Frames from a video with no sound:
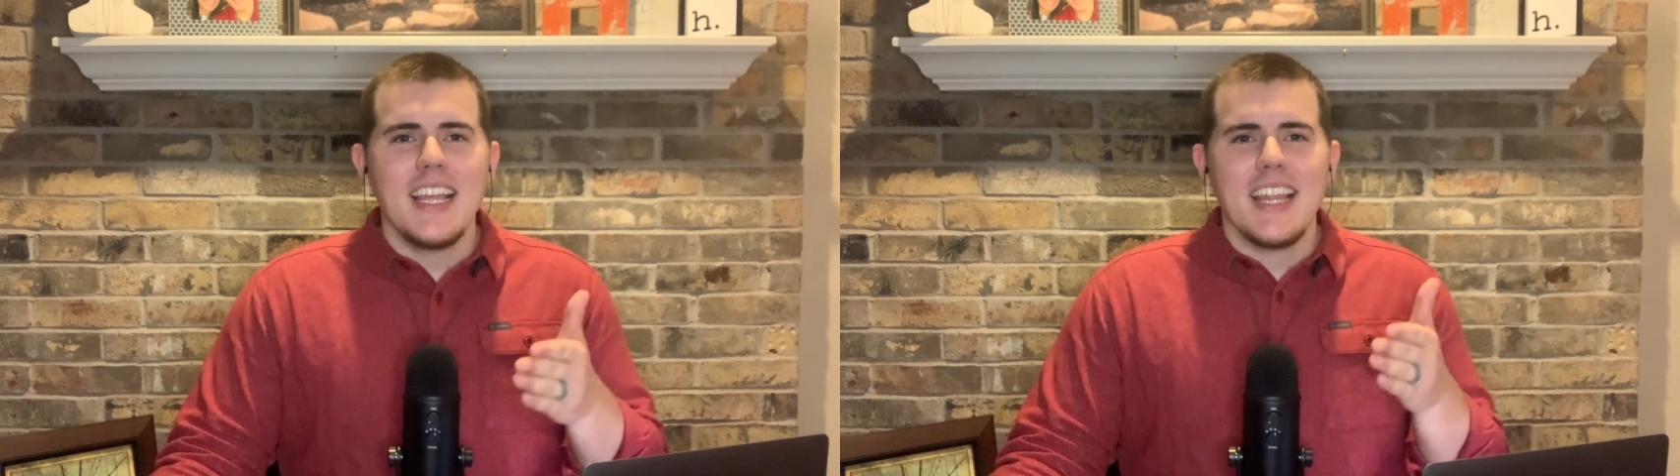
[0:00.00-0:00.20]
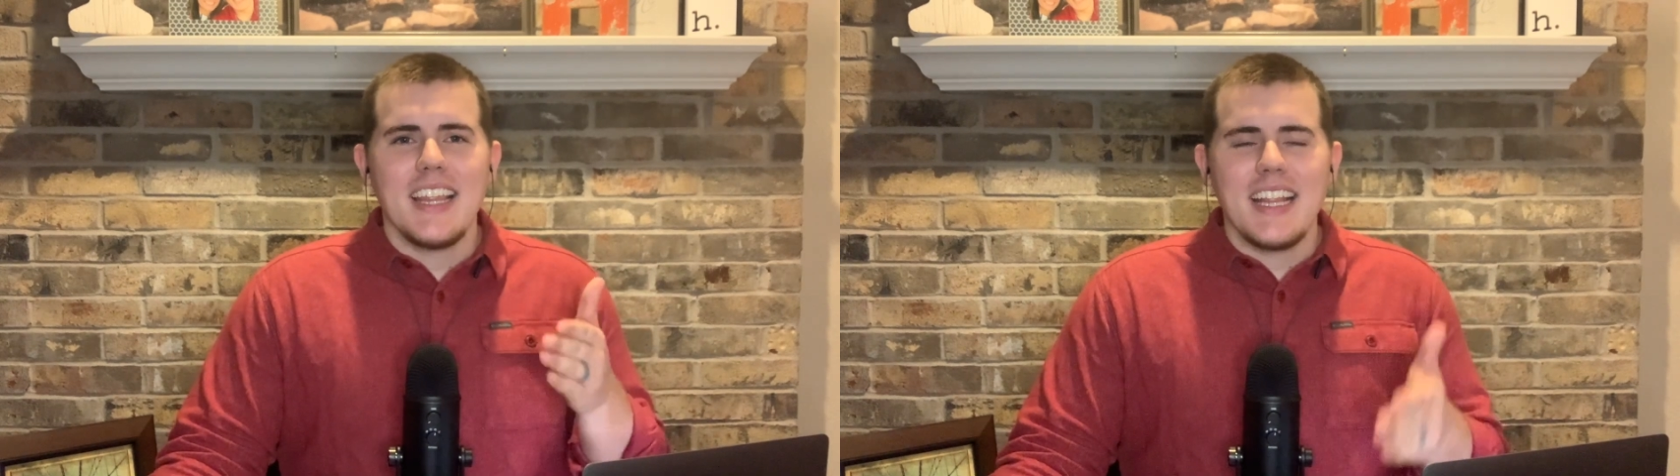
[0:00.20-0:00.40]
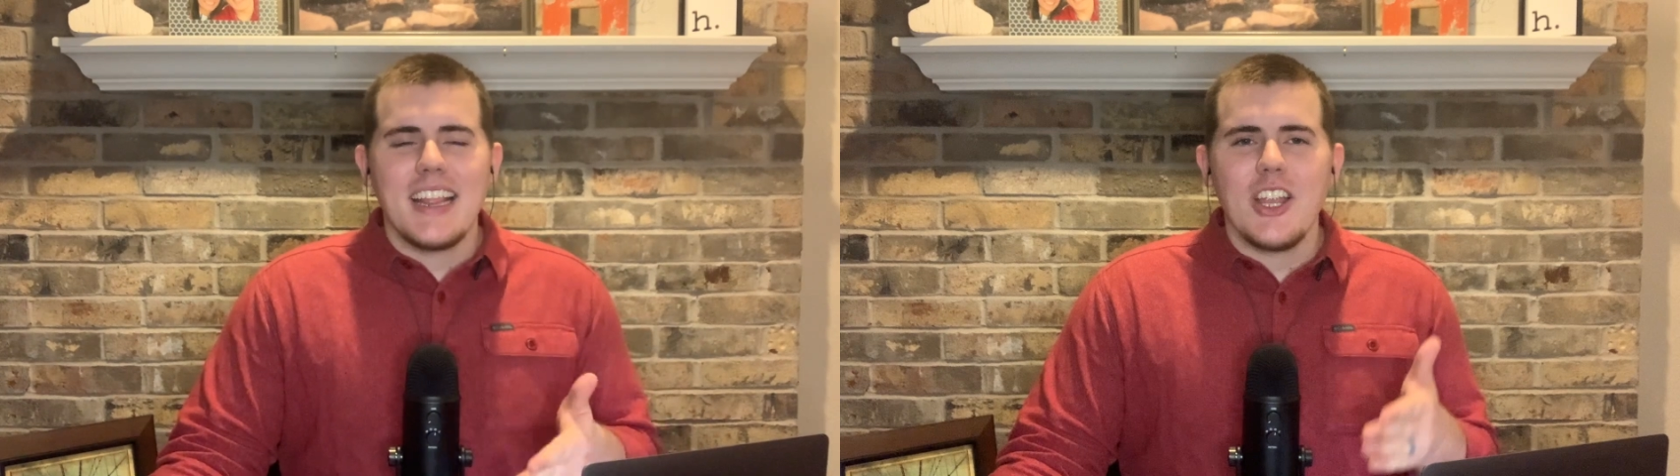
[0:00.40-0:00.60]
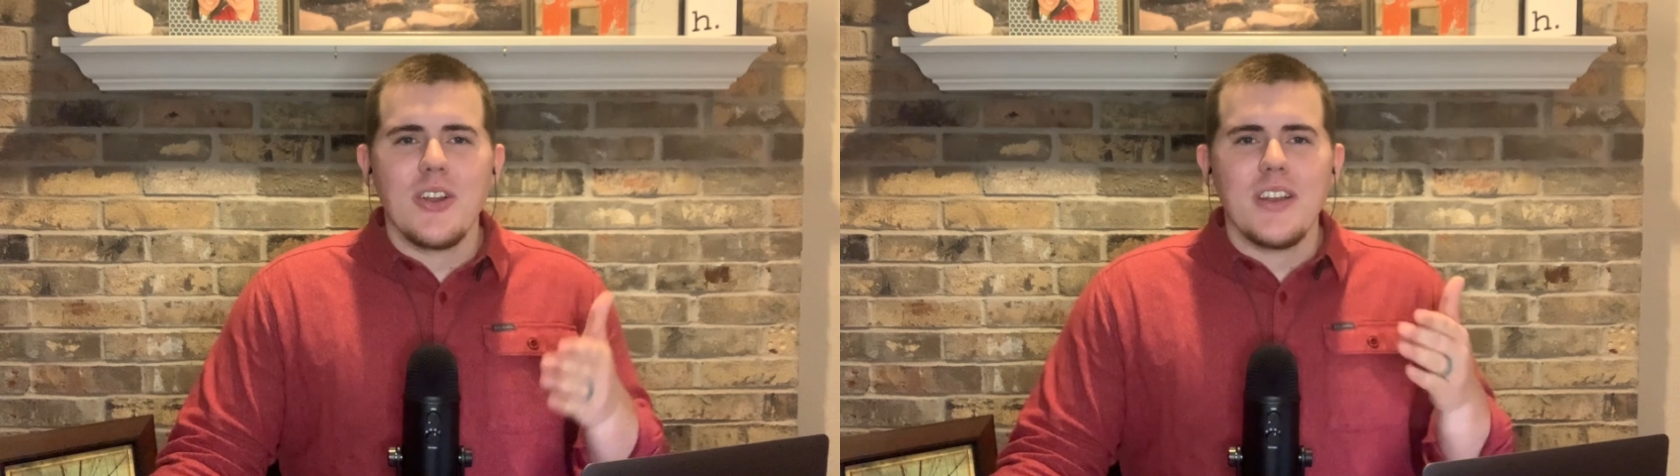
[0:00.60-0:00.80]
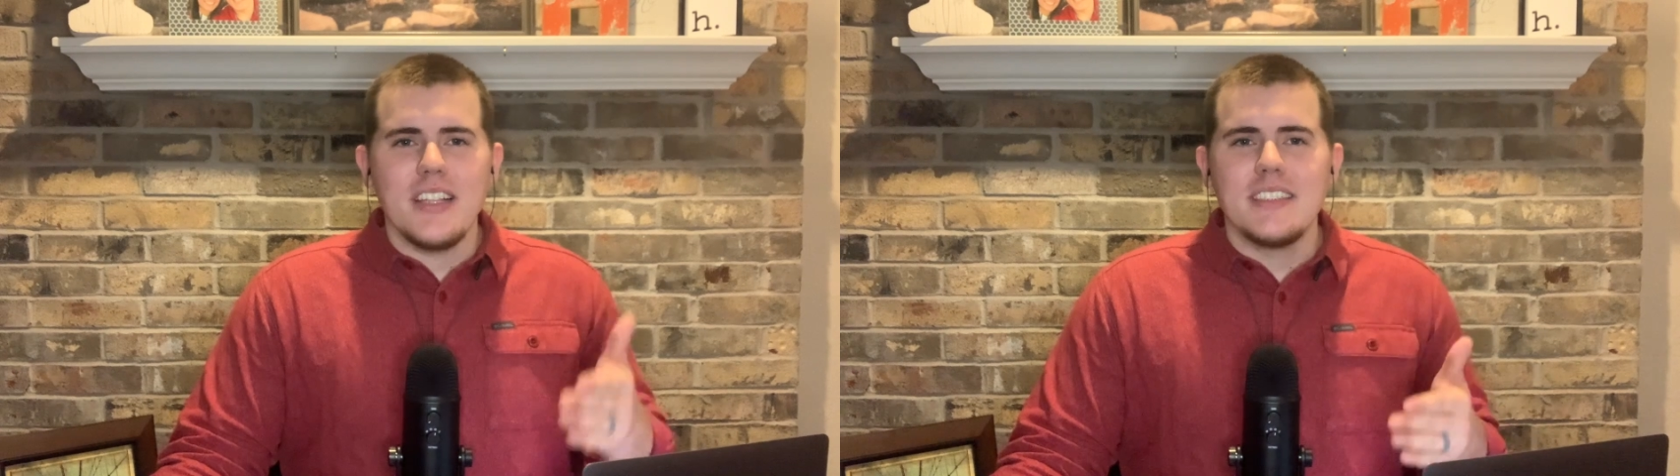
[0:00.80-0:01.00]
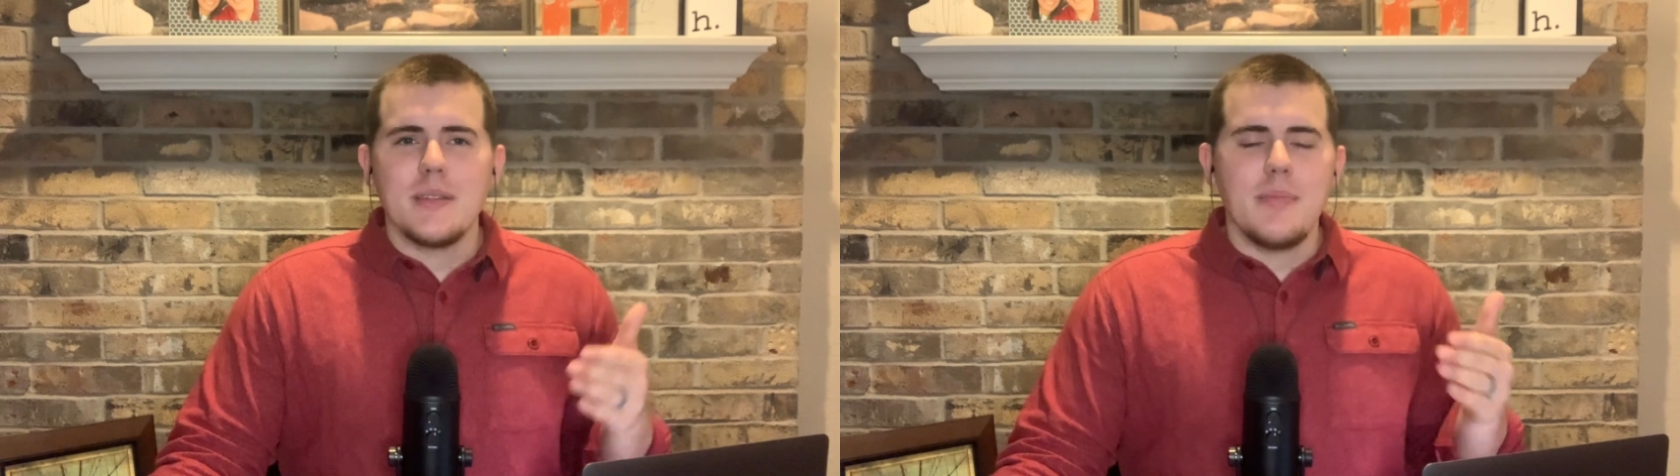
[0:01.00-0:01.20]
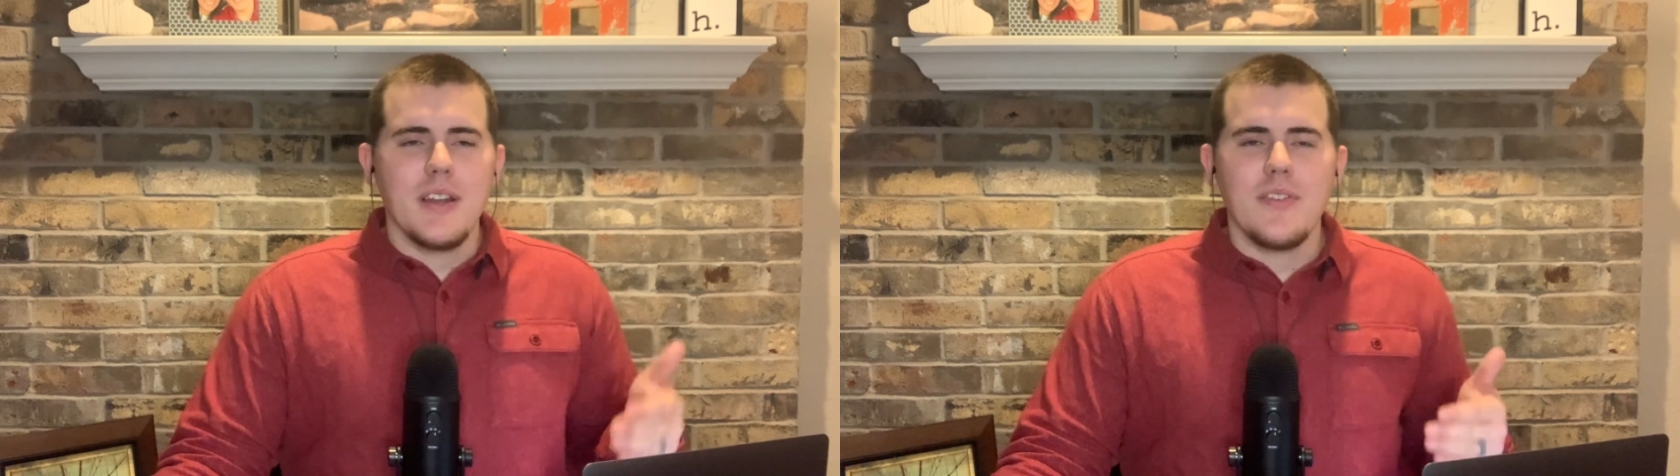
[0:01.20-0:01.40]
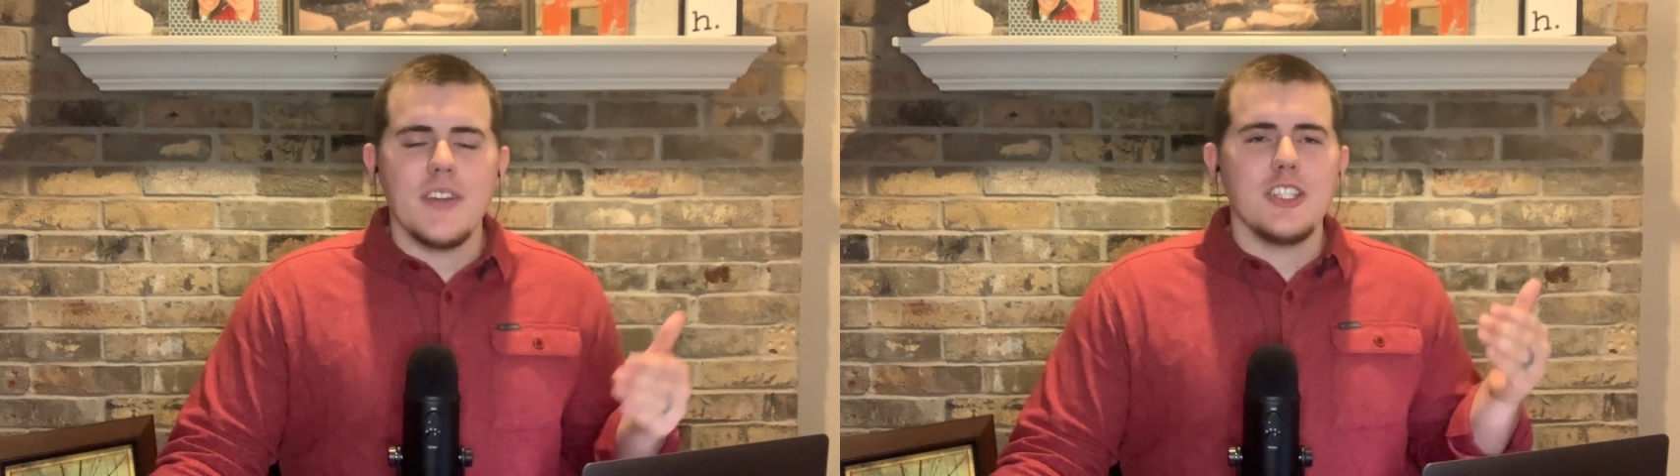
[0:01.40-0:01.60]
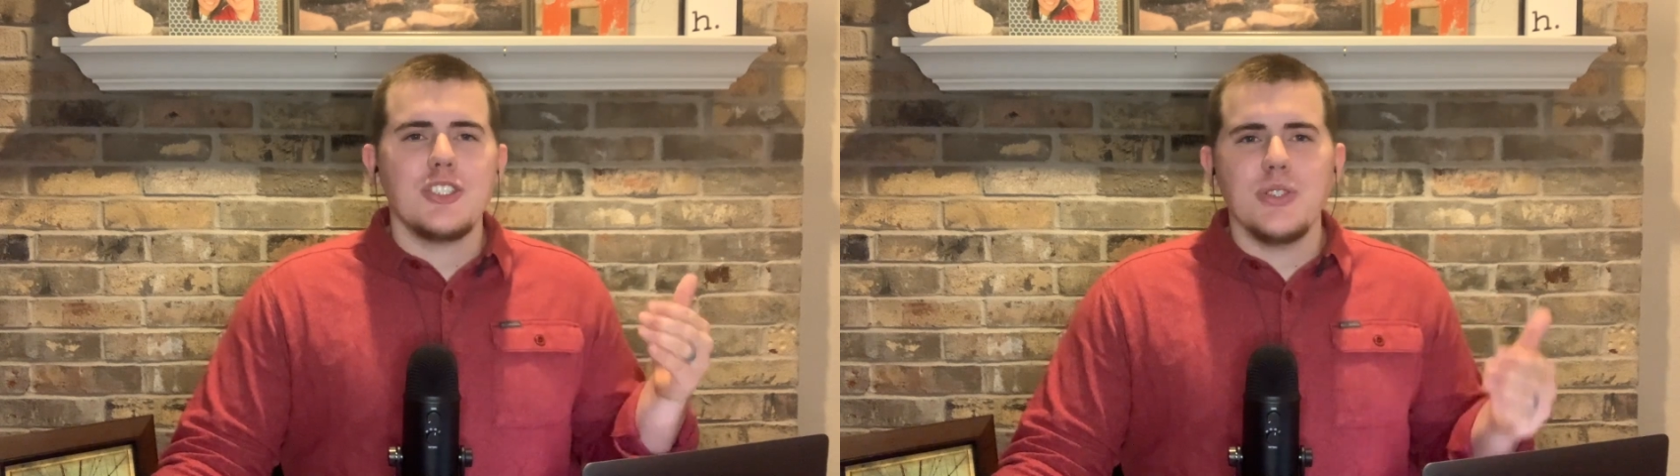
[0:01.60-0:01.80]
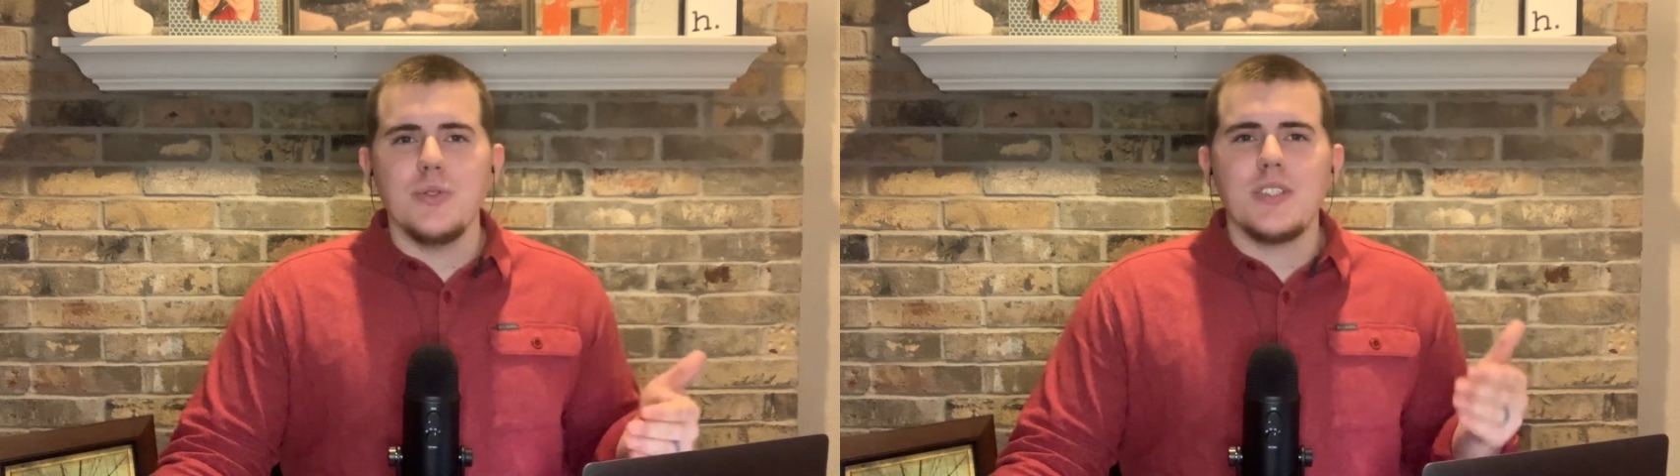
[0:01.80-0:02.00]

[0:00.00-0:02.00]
that there is a benefit to